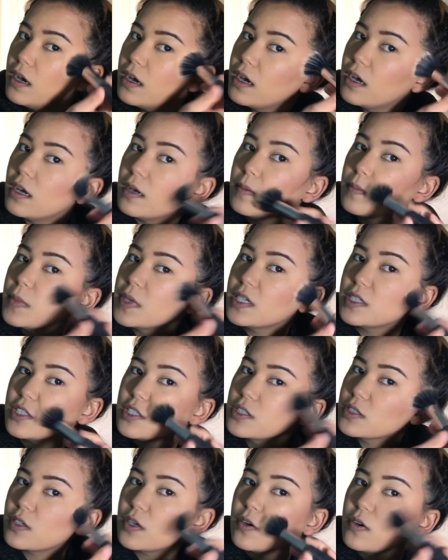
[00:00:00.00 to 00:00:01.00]
and
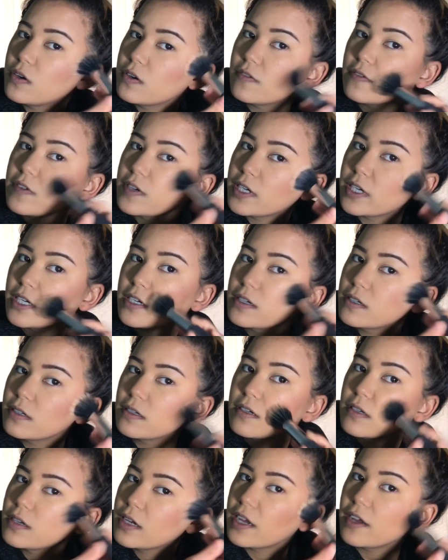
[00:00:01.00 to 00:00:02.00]
just go over
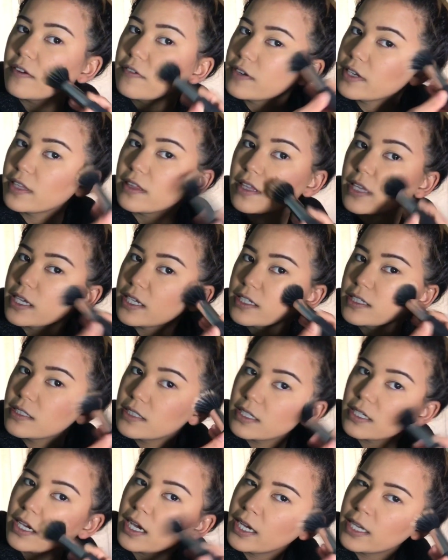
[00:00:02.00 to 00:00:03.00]
everything
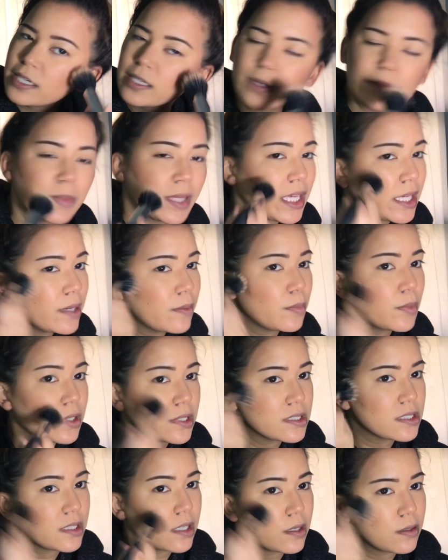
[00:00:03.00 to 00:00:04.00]
to kind of make it
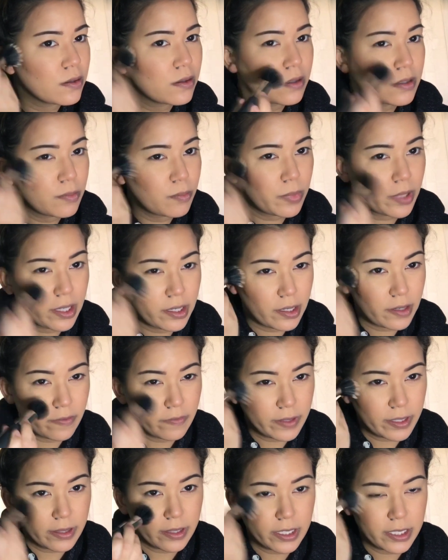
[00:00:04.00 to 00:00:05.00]
more subtle and blend
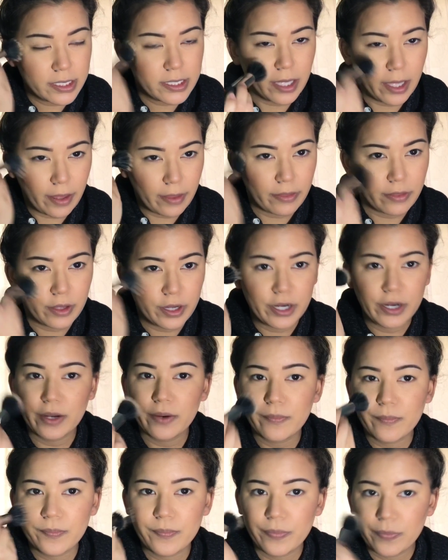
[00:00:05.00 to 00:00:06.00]
everything together
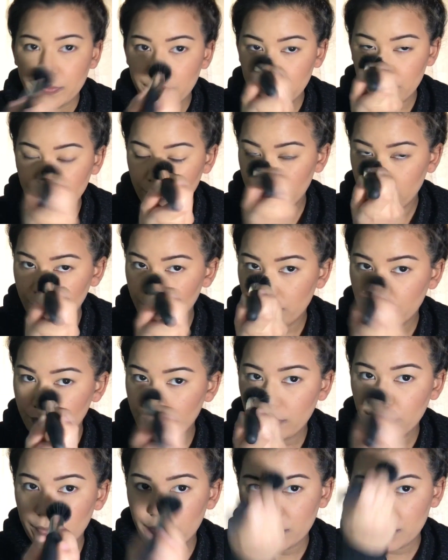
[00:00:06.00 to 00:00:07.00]

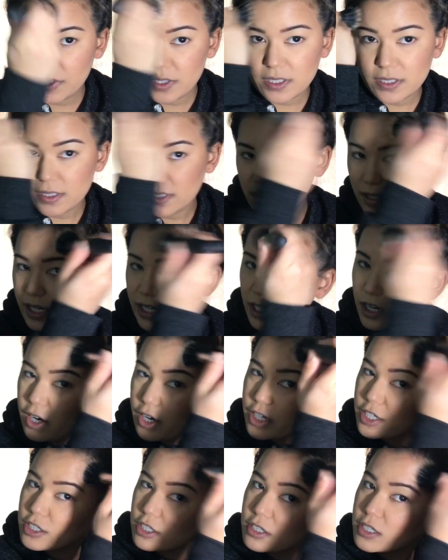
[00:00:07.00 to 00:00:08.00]
because it's kind of
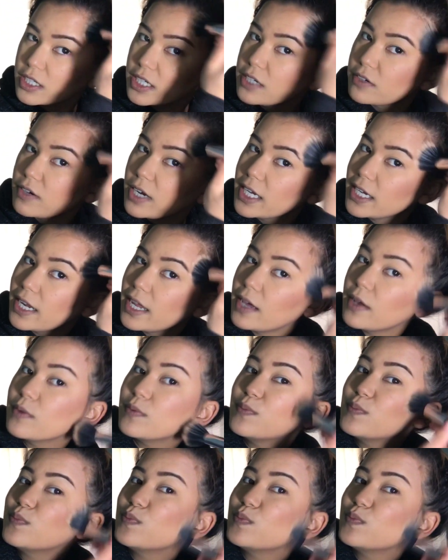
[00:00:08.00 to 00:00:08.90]
harsh looking right now.